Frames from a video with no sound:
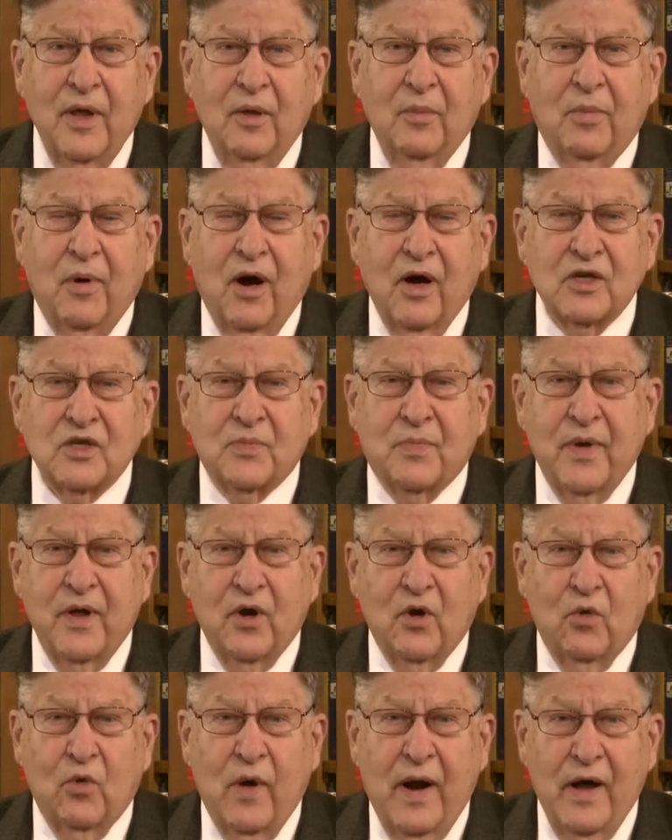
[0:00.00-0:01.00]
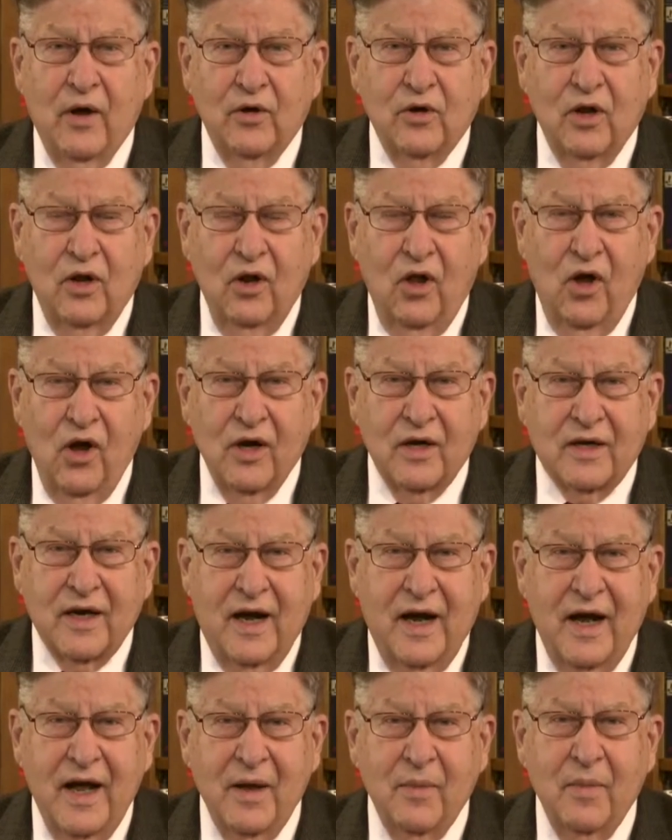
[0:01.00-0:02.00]
Bill Barr's been around a long
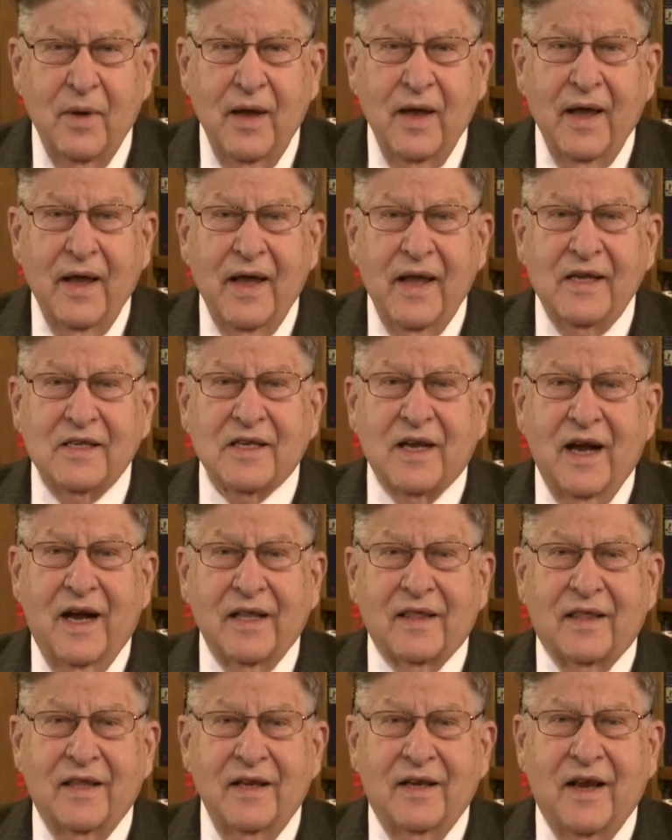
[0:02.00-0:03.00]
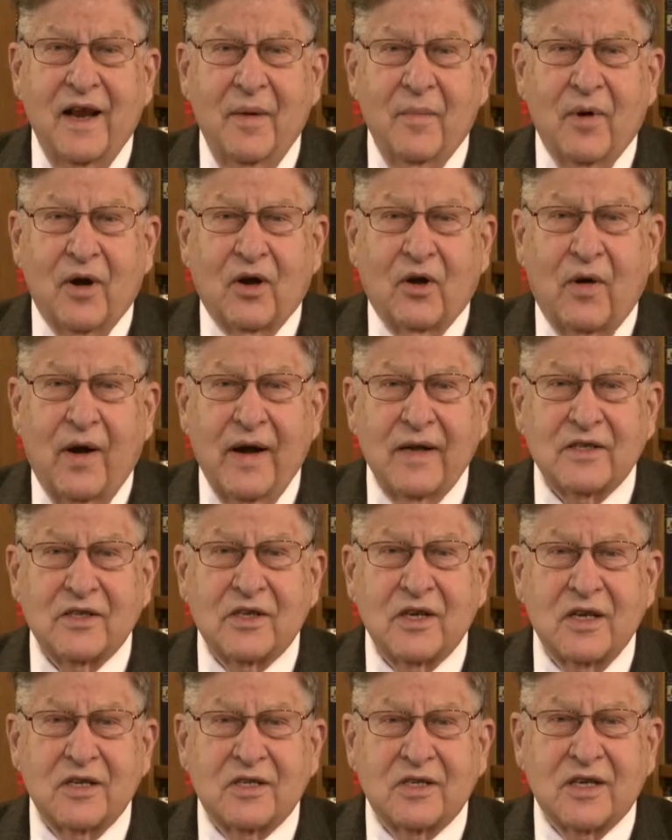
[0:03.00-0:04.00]
time. He's got the
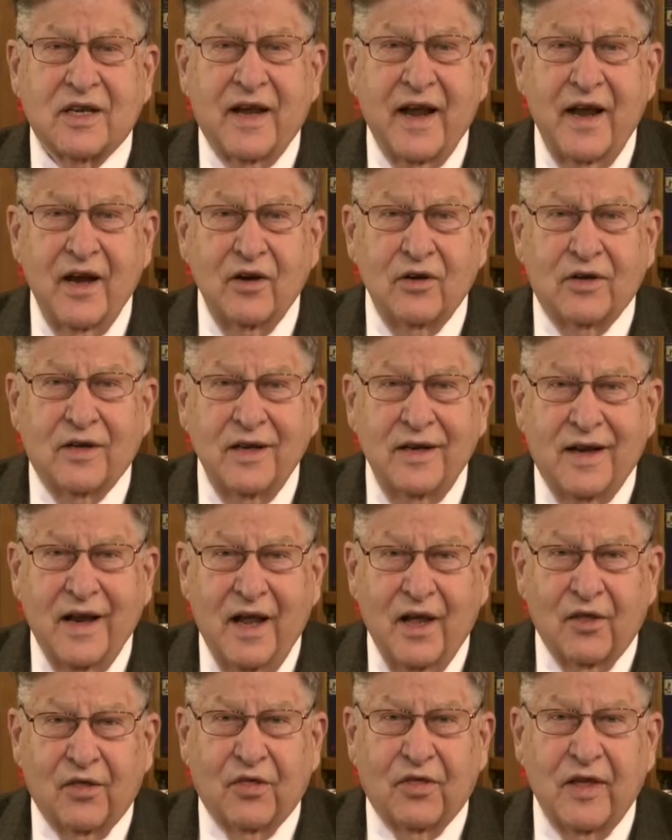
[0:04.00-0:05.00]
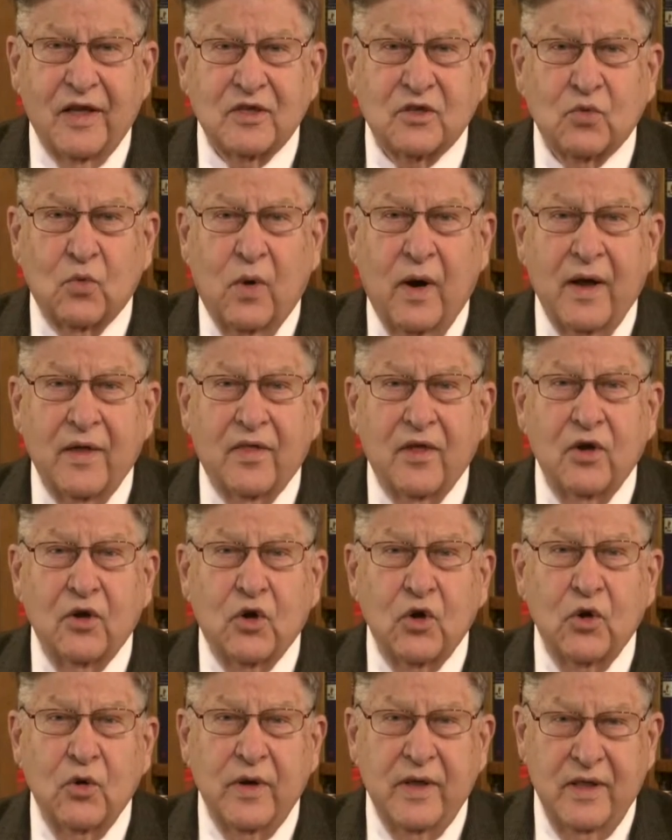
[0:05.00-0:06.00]
Democrats scared to death. That's why
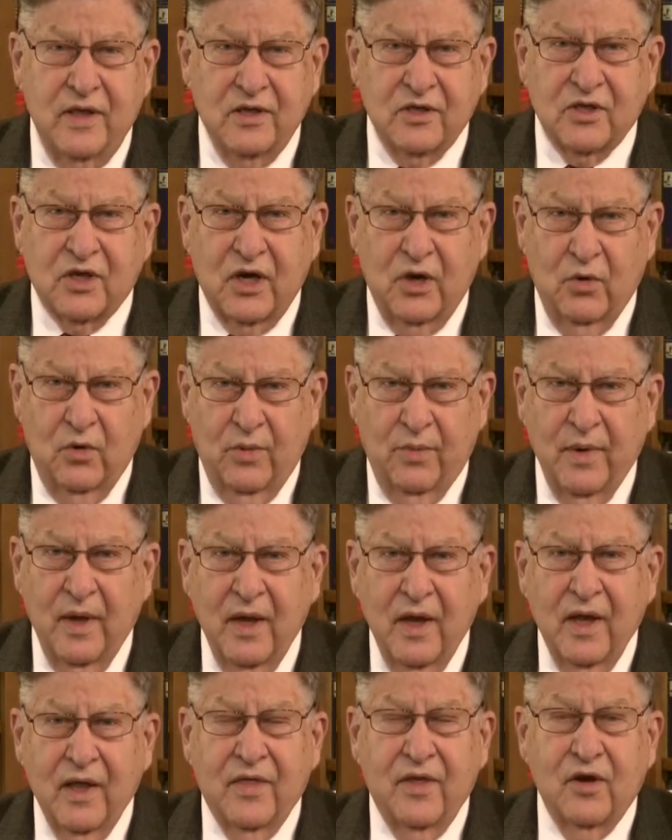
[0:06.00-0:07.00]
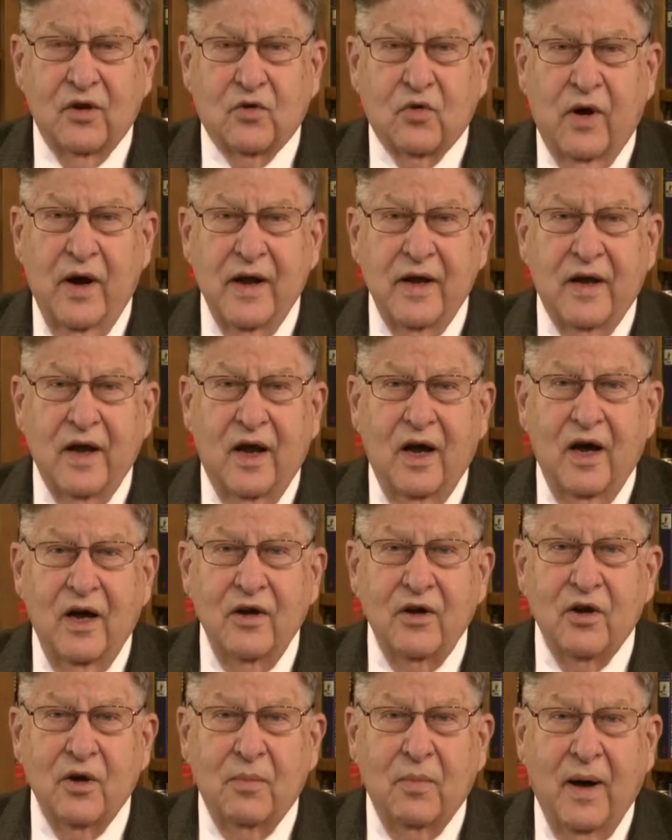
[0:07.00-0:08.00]
they're doing this to him. They're trying to
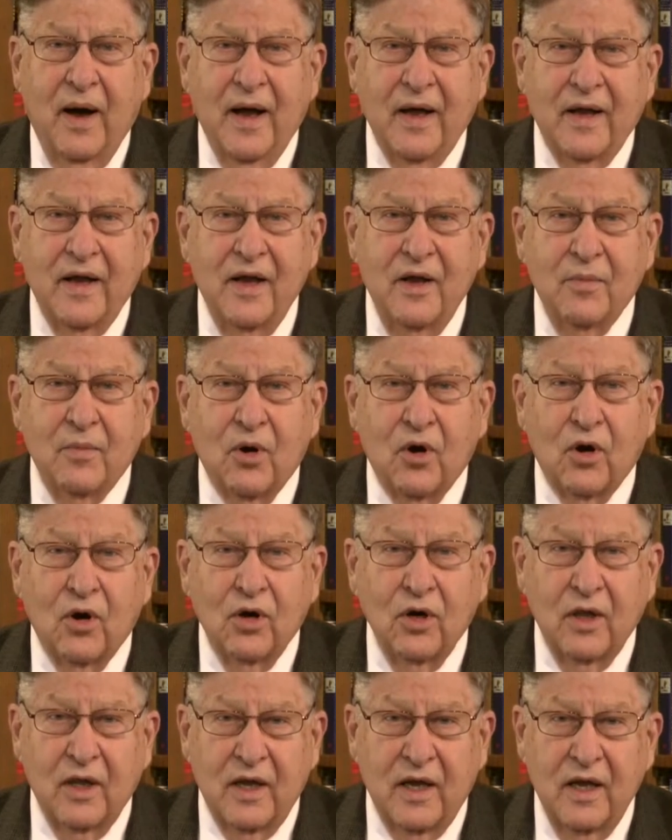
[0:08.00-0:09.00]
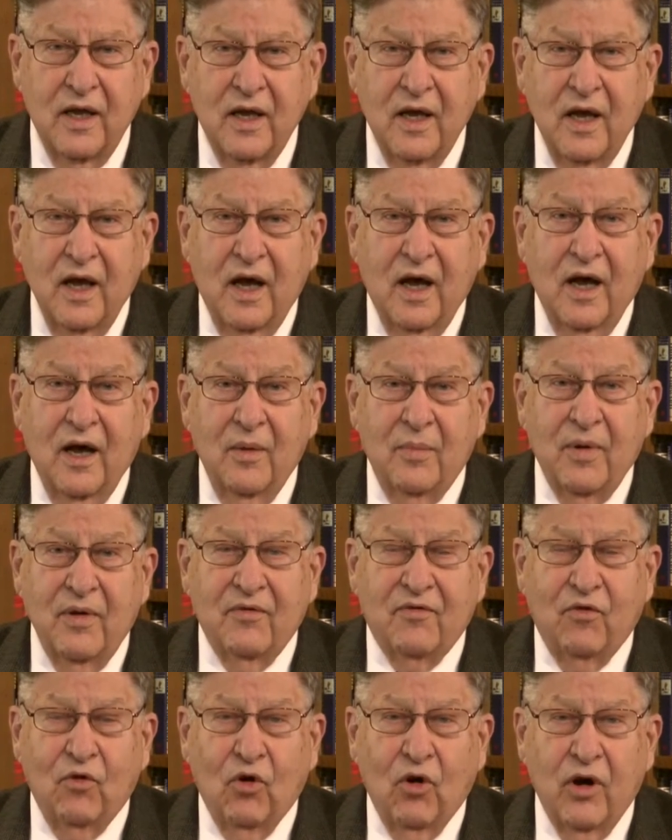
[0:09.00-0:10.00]
undermine him early uh,
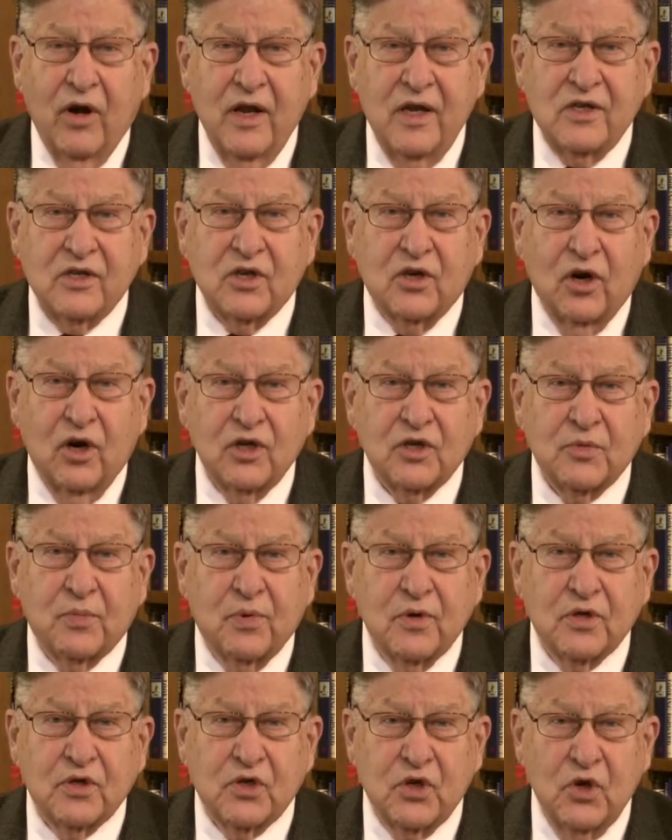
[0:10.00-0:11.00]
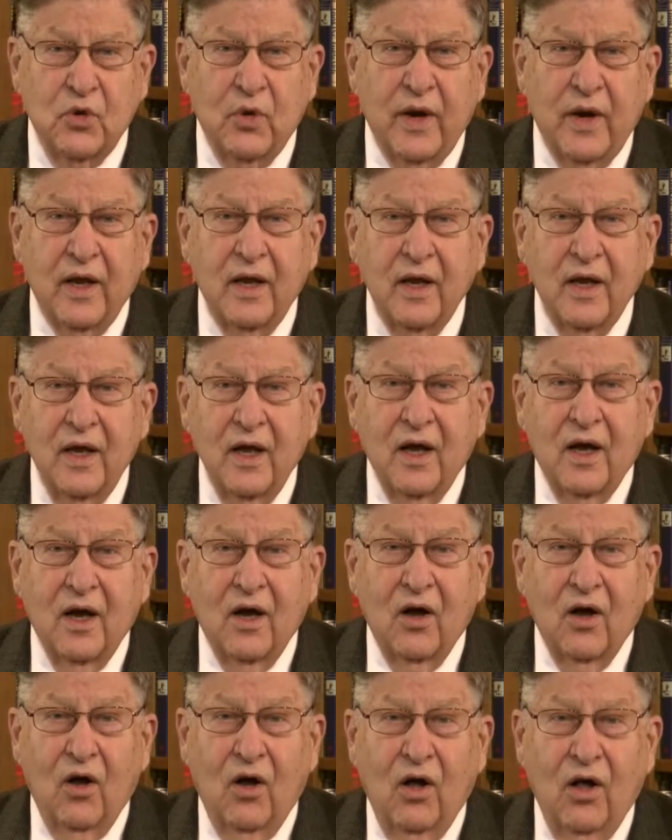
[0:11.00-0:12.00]
before he starts pursuing
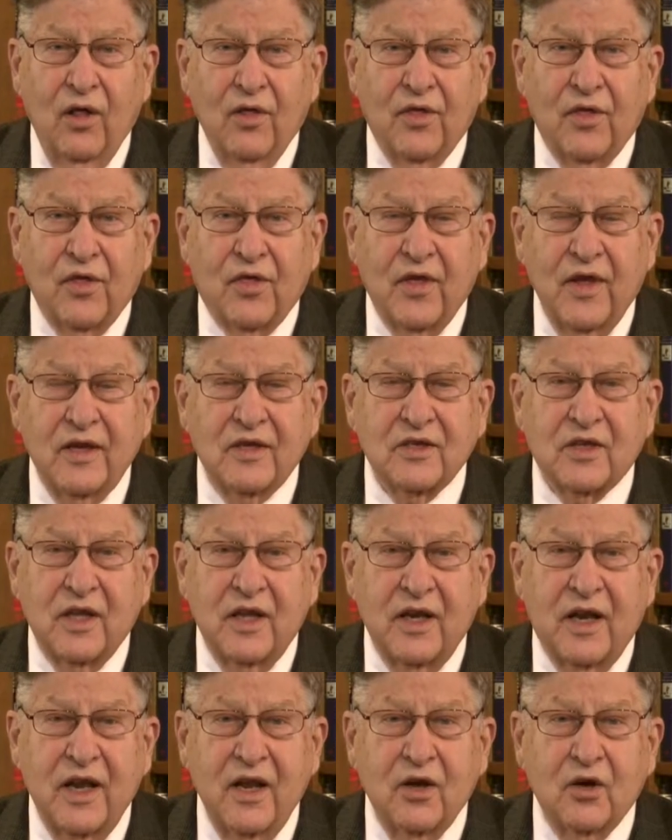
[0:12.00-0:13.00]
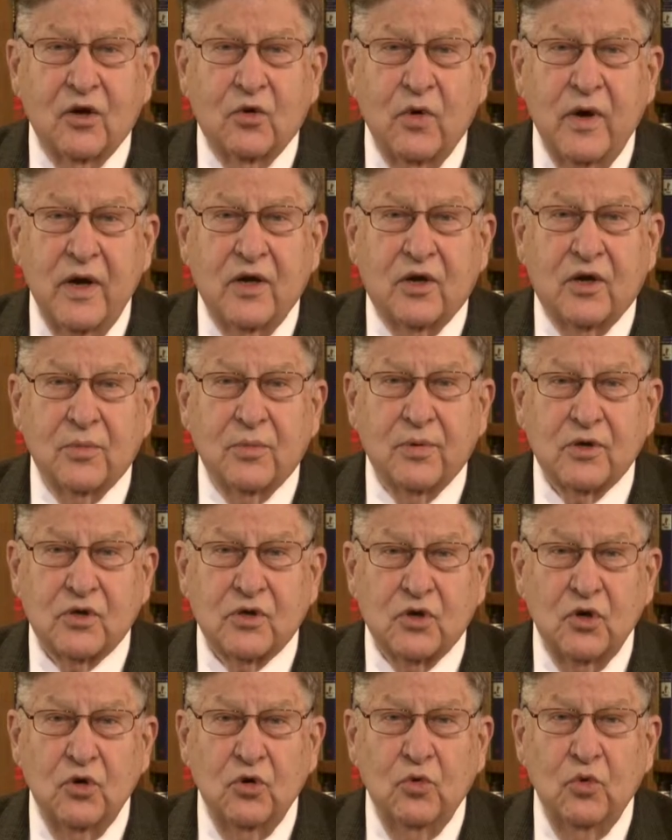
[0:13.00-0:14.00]
uh, all the things that he agreed to
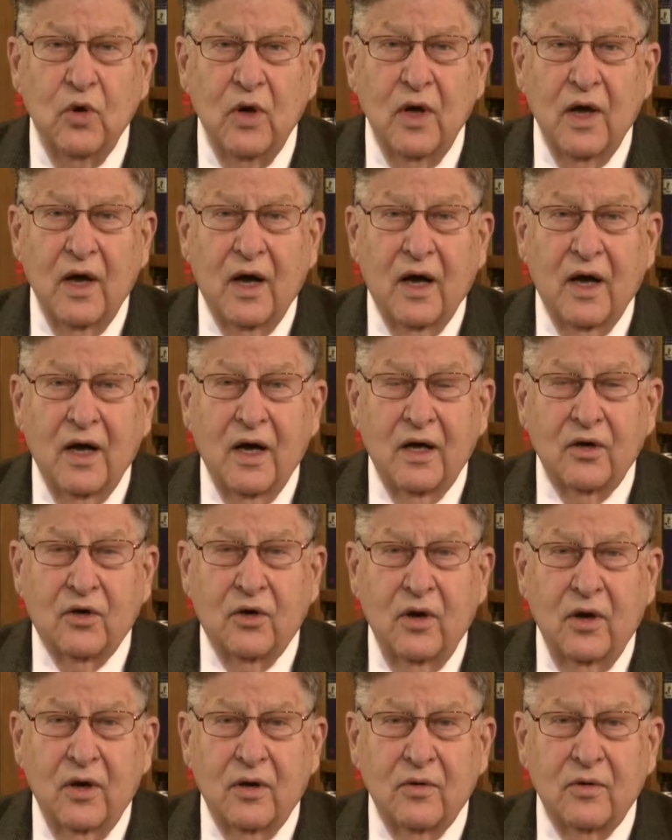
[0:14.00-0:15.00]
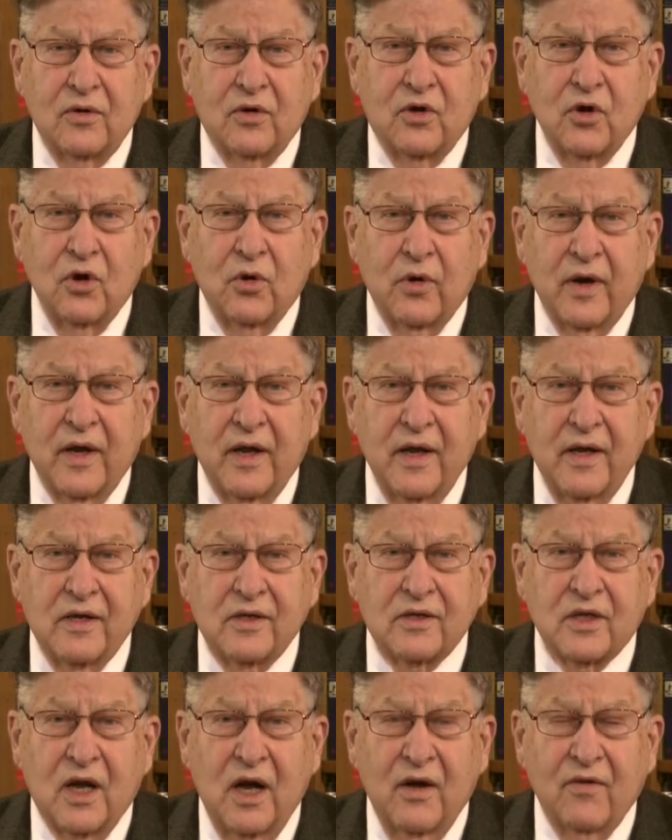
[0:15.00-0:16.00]
pursue uh, uh, during
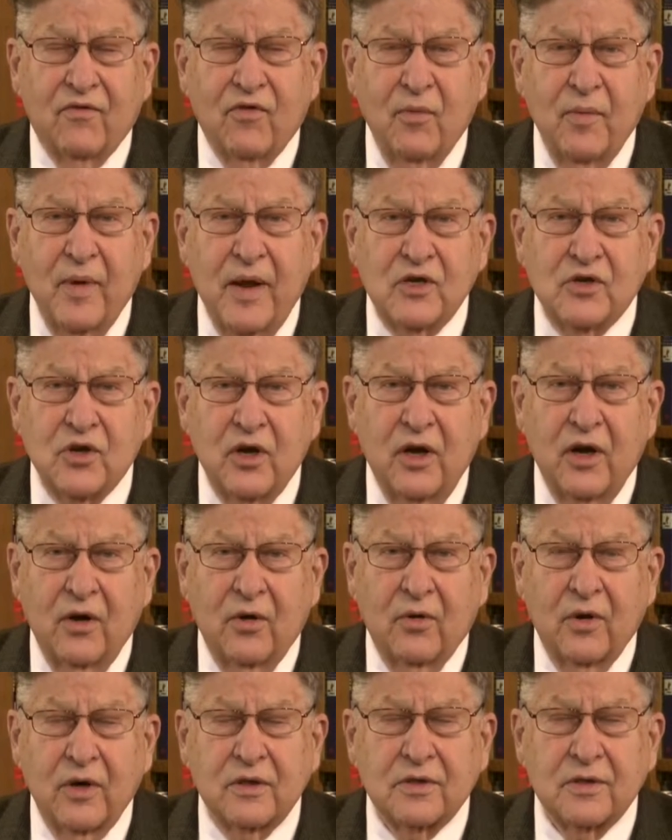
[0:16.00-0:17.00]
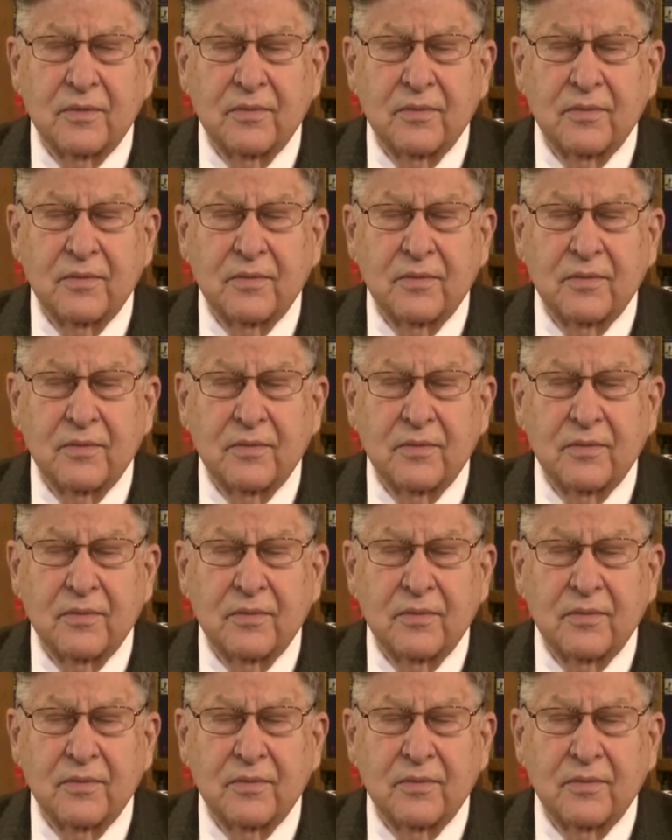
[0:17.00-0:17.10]
his confirmation. that's